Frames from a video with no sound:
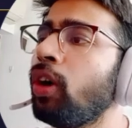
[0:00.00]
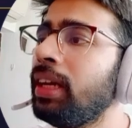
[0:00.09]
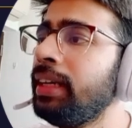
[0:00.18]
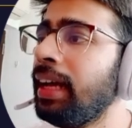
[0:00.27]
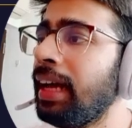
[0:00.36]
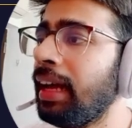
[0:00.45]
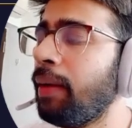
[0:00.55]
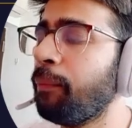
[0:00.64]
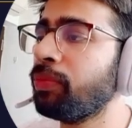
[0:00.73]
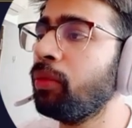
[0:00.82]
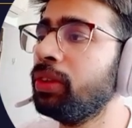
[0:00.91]
it.
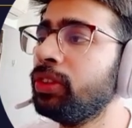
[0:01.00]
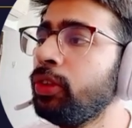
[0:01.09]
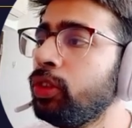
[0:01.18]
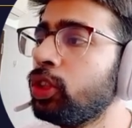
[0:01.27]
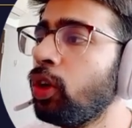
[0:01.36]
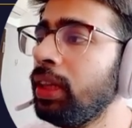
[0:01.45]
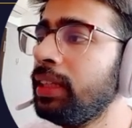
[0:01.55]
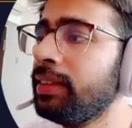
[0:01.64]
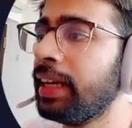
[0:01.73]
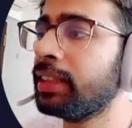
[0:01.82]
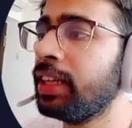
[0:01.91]
Once you install this
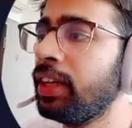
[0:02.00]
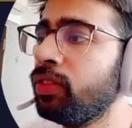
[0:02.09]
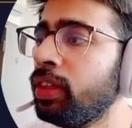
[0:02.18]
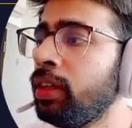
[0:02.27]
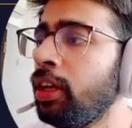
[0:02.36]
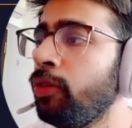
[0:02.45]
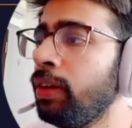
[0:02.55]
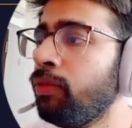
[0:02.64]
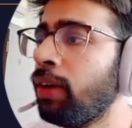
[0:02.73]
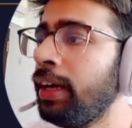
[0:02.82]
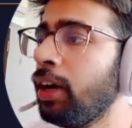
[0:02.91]
extension, you will
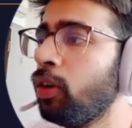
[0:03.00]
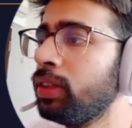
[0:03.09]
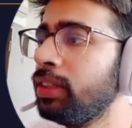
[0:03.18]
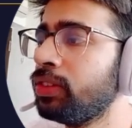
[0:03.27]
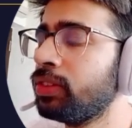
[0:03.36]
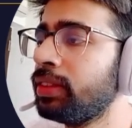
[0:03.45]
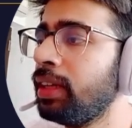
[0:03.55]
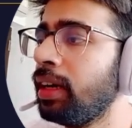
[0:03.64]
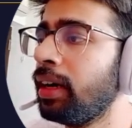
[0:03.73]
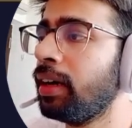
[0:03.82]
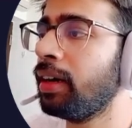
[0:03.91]
find out this
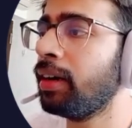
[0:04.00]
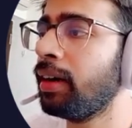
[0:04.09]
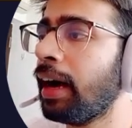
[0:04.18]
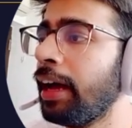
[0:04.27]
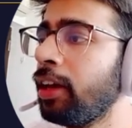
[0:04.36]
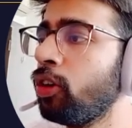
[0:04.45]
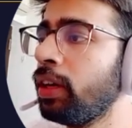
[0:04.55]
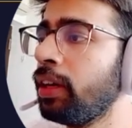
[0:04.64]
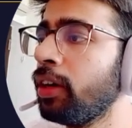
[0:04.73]
uh, icon here.